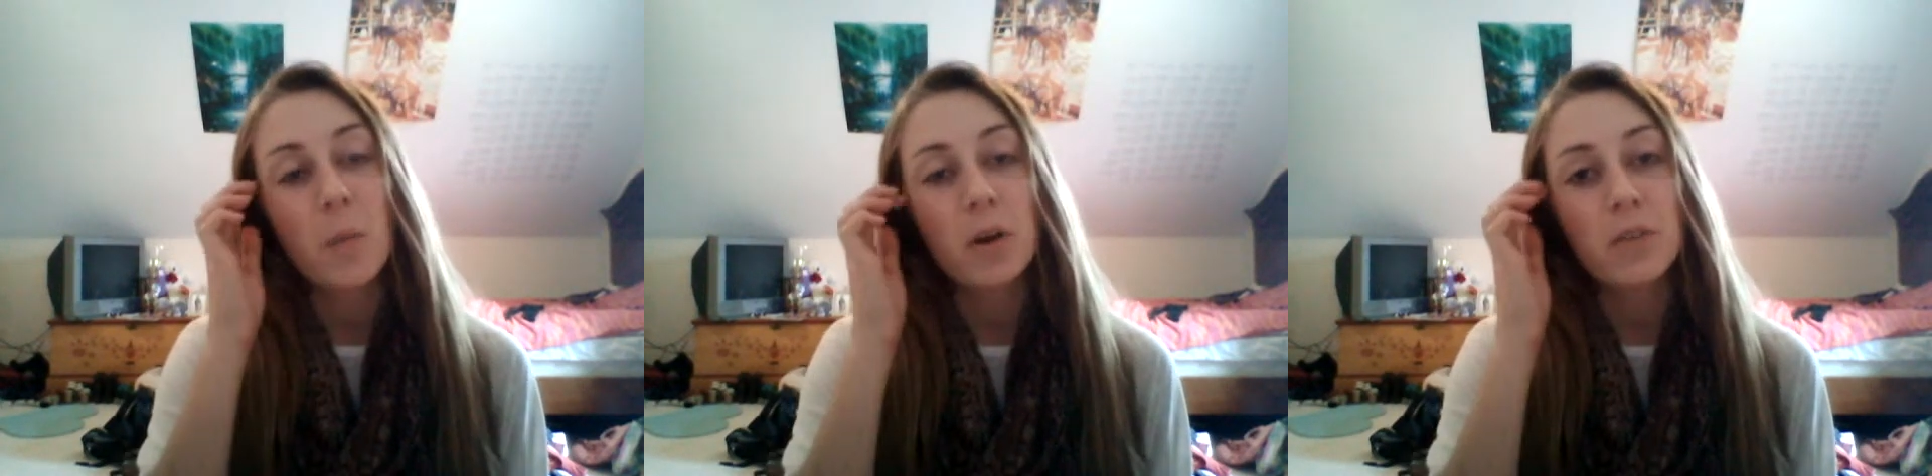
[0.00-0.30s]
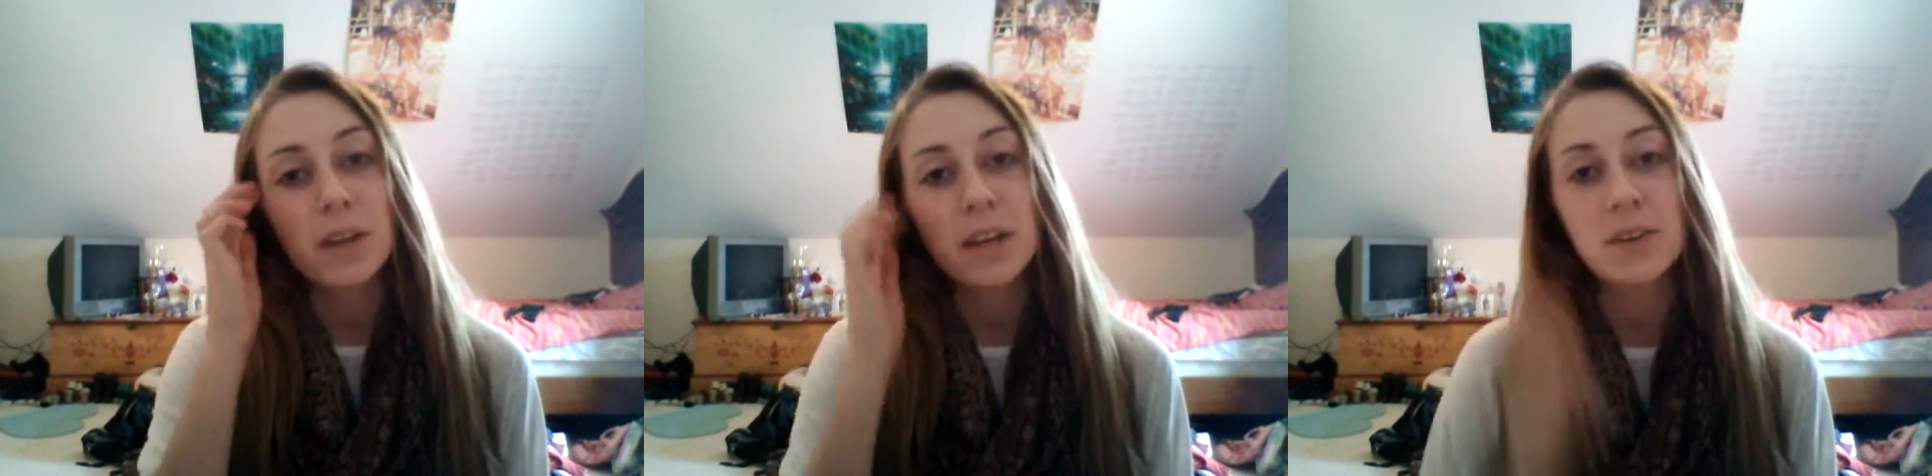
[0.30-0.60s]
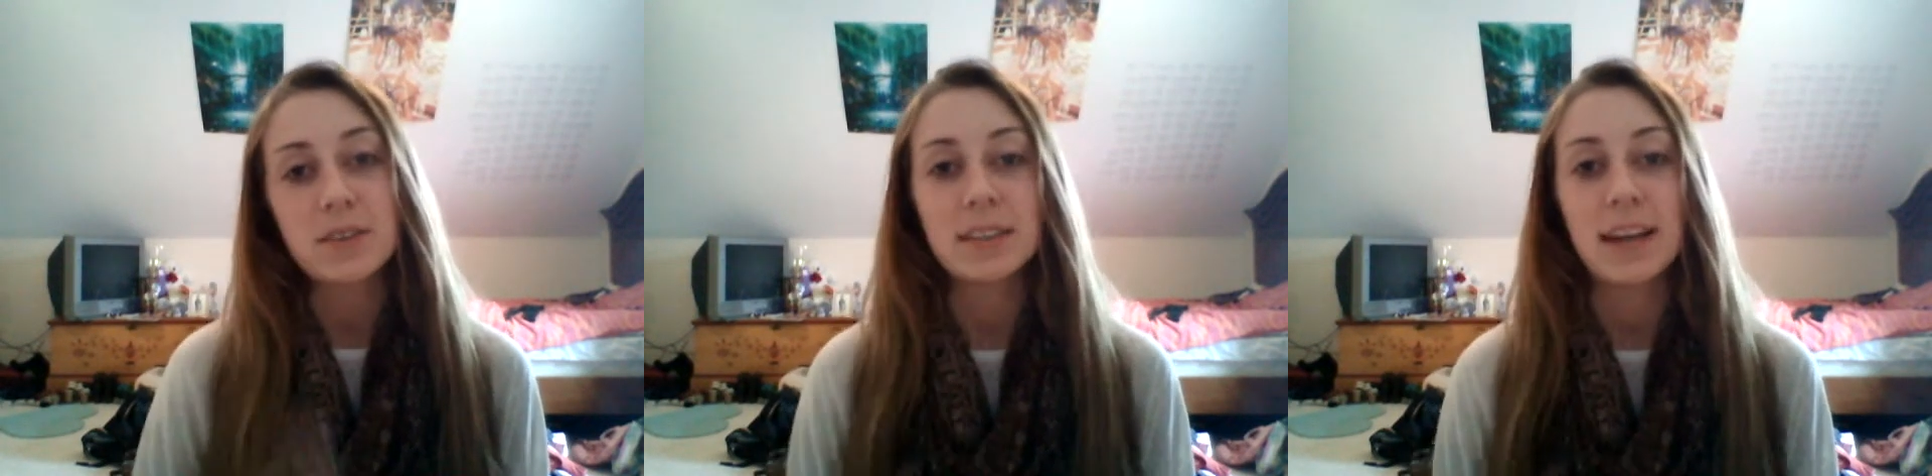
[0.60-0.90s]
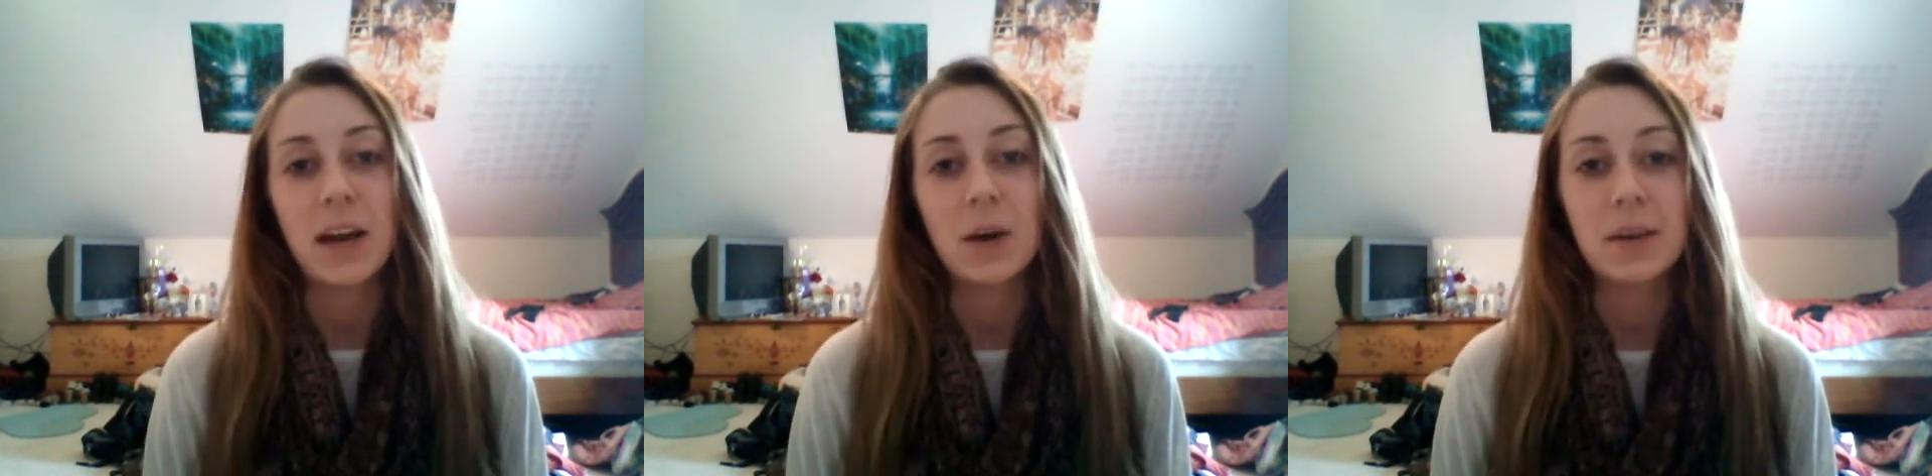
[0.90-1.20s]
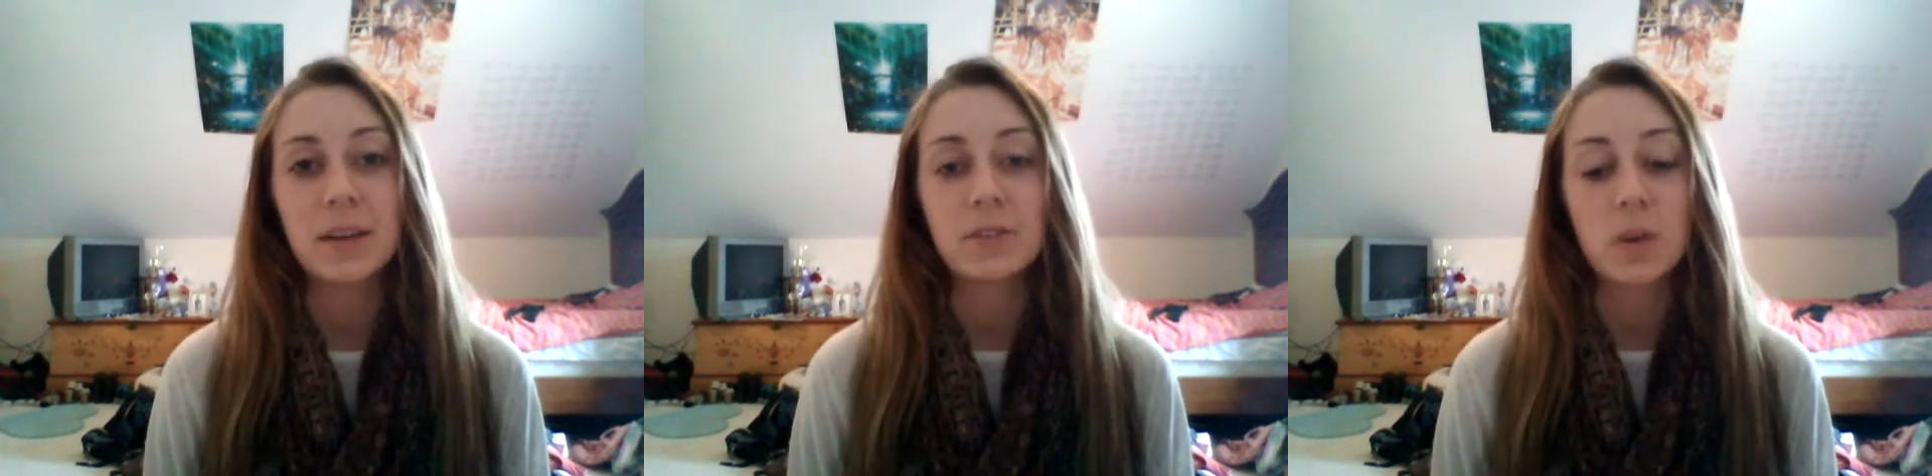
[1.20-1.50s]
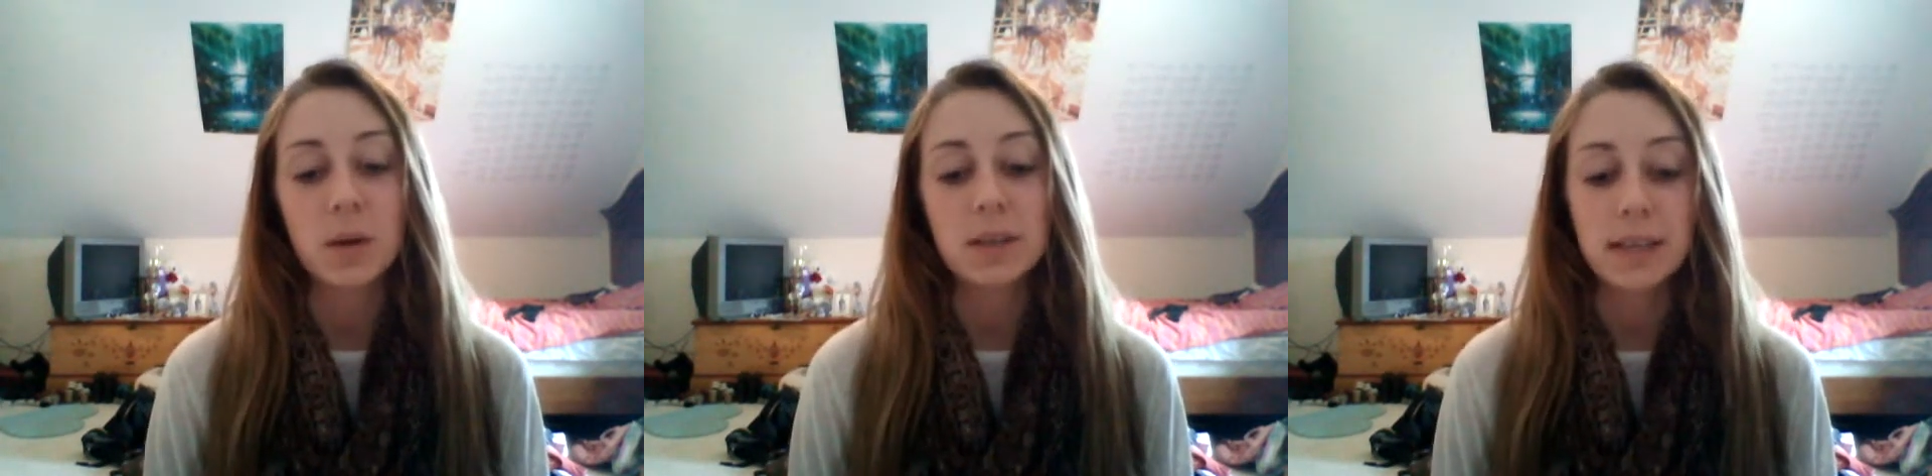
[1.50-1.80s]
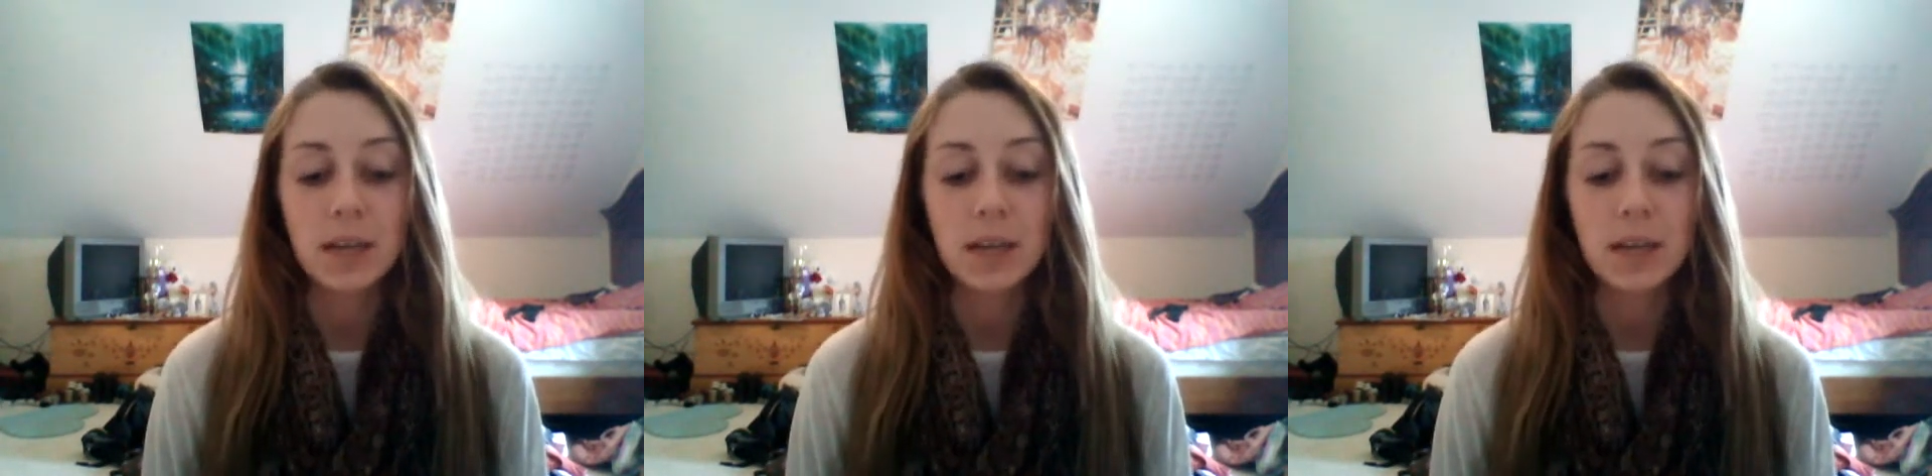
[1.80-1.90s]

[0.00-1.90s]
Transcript: more videos now, and of course,